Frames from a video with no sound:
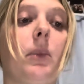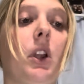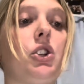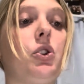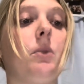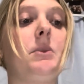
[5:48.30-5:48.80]

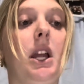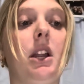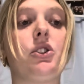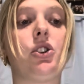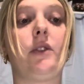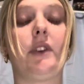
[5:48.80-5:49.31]
To obtain
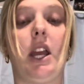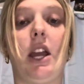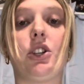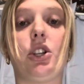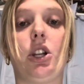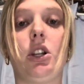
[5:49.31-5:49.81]

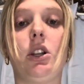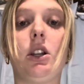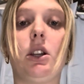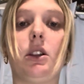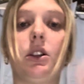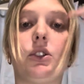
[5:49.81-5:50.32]
certification,
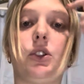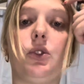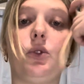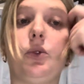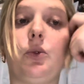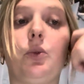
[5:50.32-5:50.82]

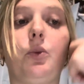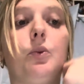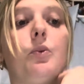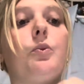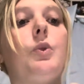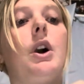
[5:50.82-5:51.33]
to
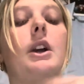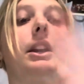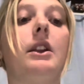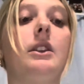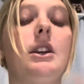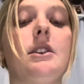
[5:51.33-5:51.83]

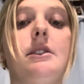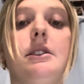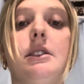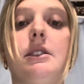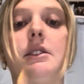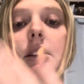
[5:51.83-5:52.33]
get
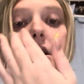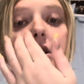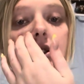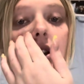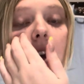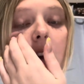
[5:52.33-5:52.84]
this
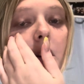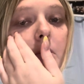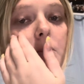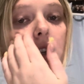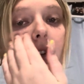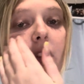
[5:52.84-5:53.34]

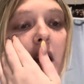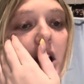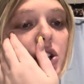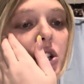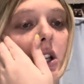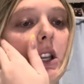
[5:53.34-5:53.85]

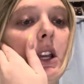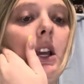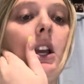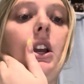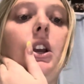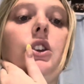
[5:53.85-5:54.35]
certification,
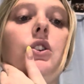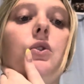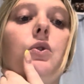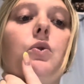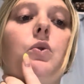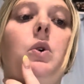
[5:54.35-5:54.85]

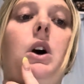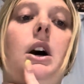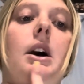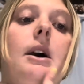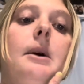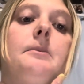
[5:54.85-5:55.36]
you
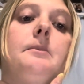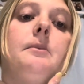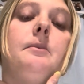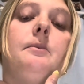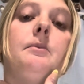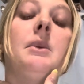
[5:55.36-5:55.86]

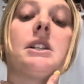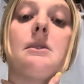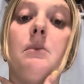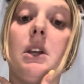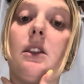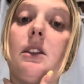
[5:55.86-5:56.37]
must
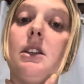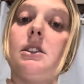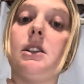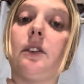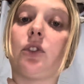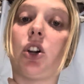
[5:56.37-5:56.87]
meet these
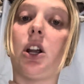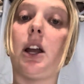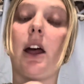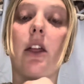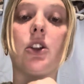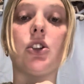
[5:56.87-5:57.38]
different
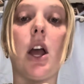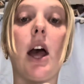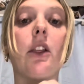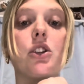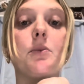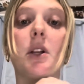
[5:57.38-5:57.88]

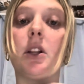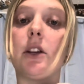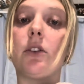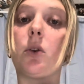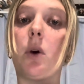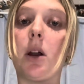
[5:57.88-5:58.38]
eligibility
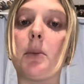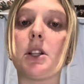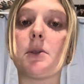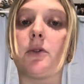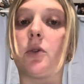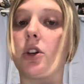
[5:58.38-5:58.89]
requirements
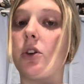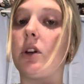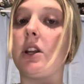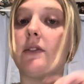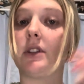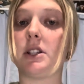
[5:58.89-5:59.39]
before you can
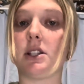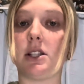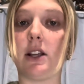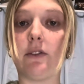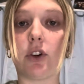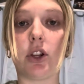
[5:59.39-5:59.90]
even
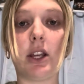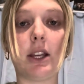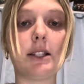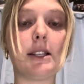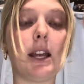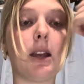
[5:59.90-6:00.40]
sit for the
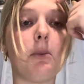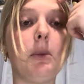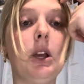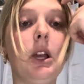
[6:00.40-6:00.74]
exam.